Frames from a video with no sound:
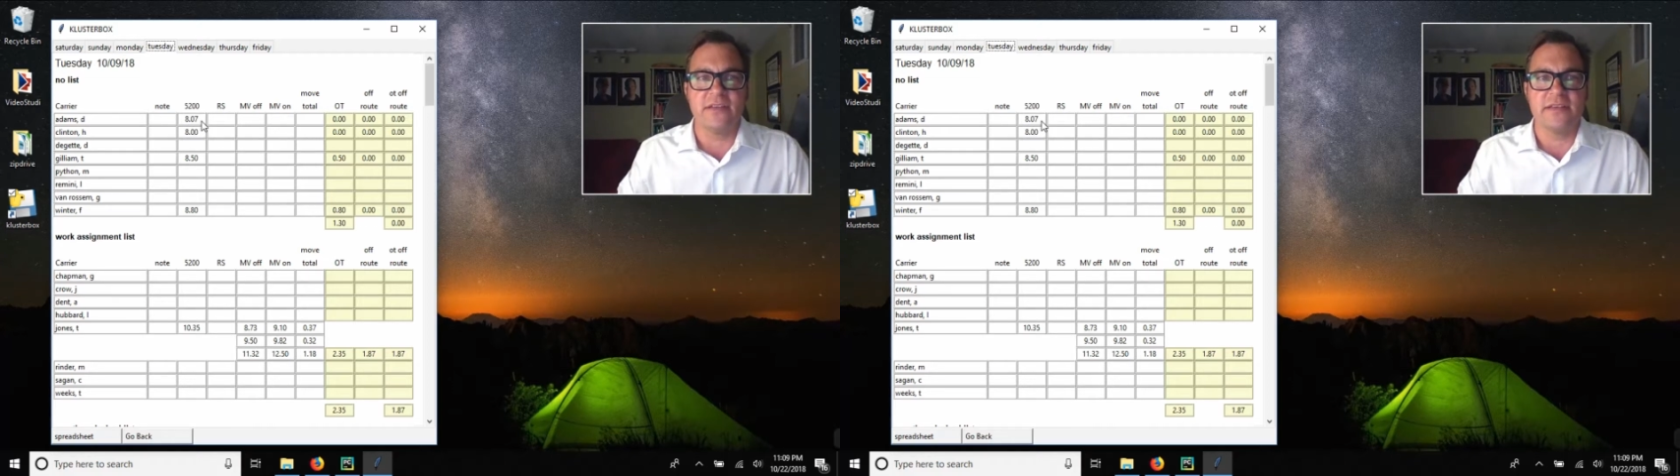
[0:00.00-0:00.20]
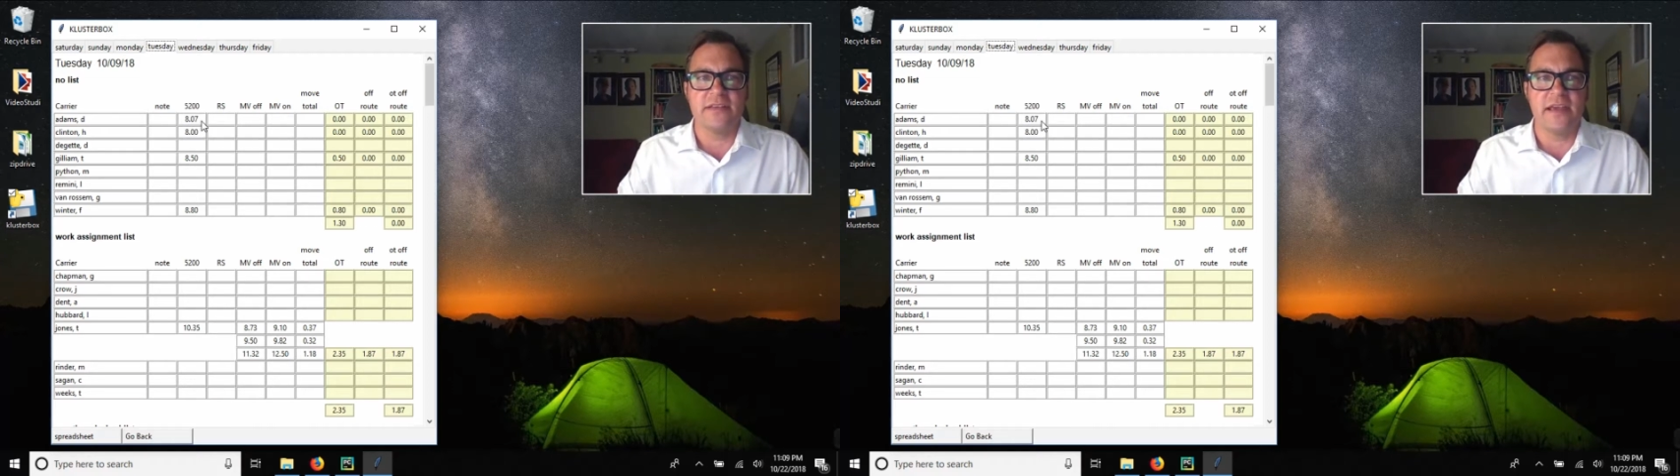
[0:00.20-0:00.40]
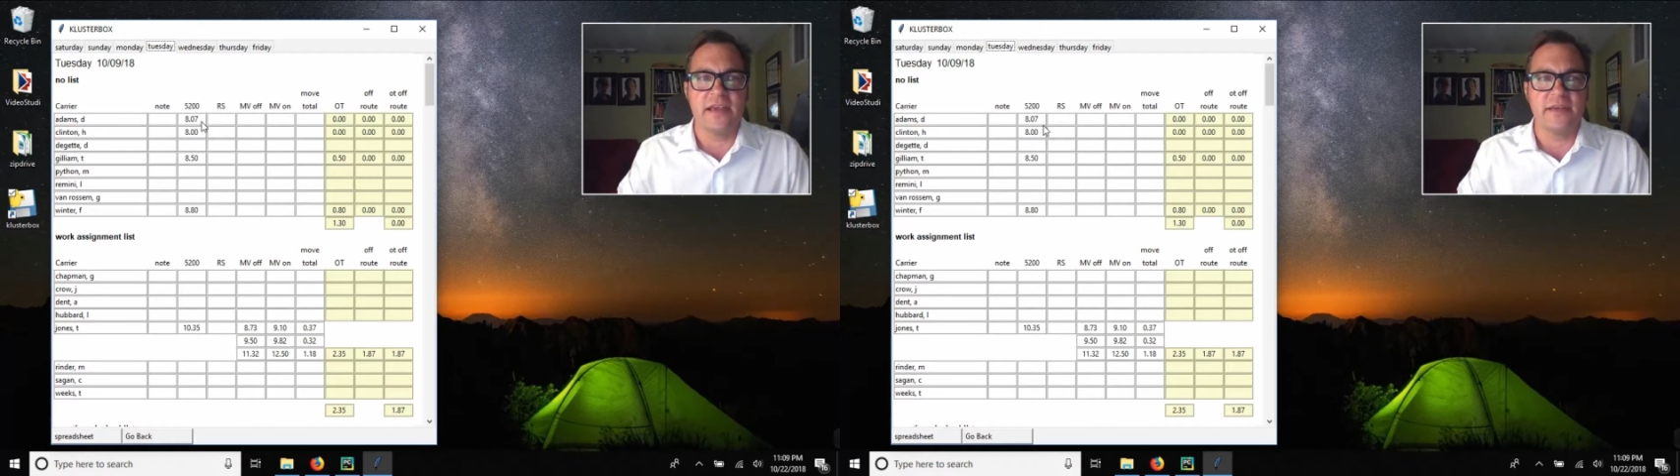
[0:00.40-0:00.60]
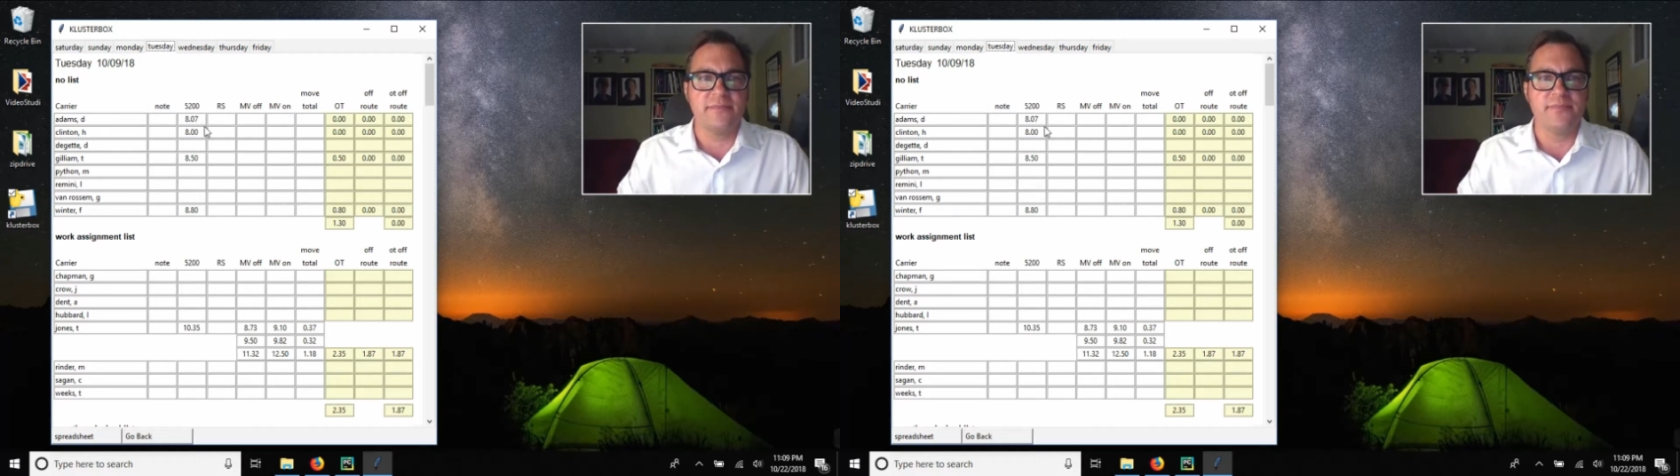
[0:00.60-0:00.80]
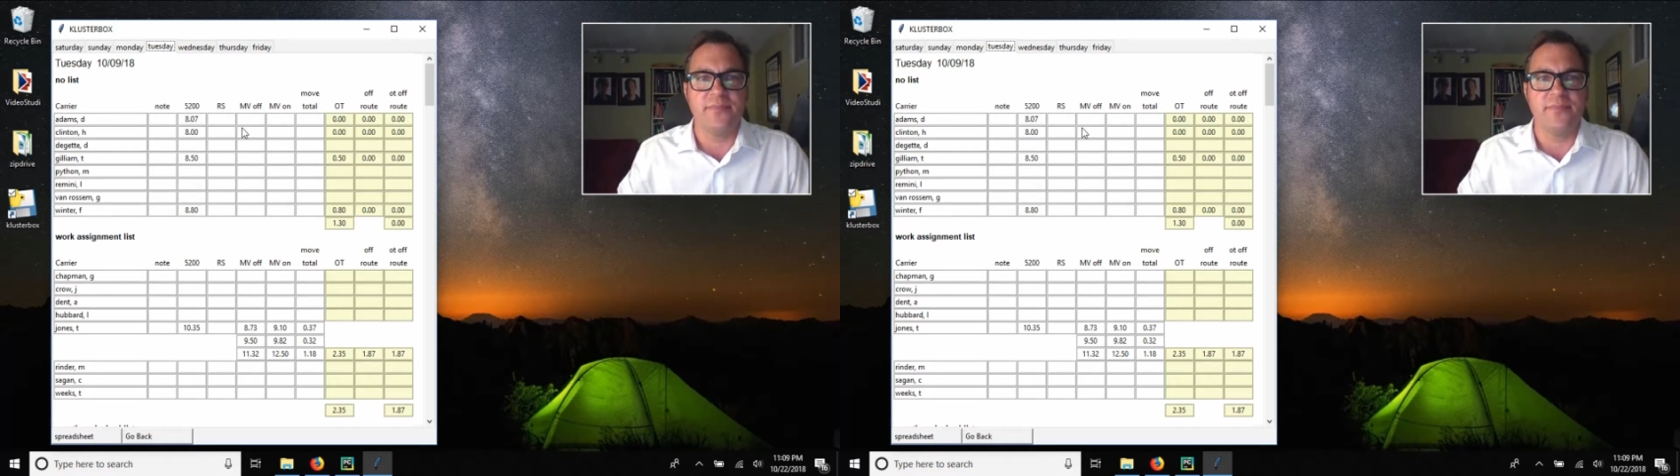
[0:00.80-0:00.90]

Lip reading: on this day.